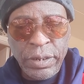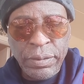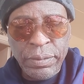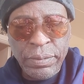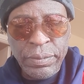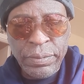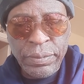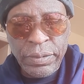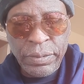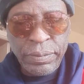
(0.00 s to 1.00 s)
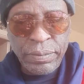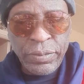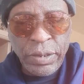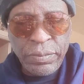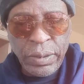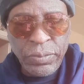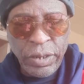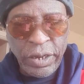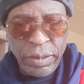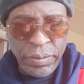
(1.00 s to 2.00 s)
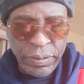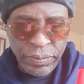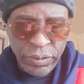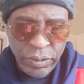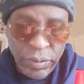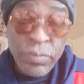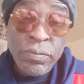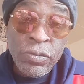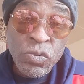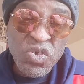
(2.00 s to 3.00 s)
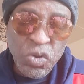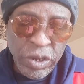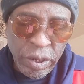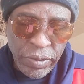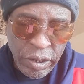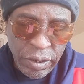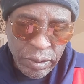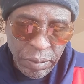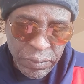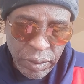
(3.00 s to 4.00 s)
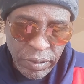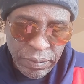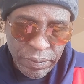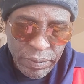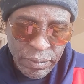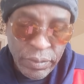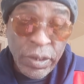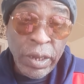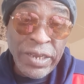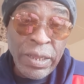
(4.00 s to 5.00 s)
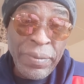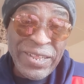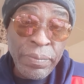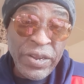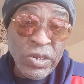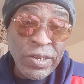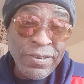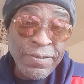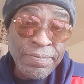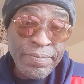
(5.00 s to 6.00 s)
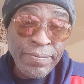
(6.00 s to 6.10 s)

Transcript: Mm-hmm. Them seem to hate me. They don't hate me. Go come see me. Cause he's a mathematician, you know.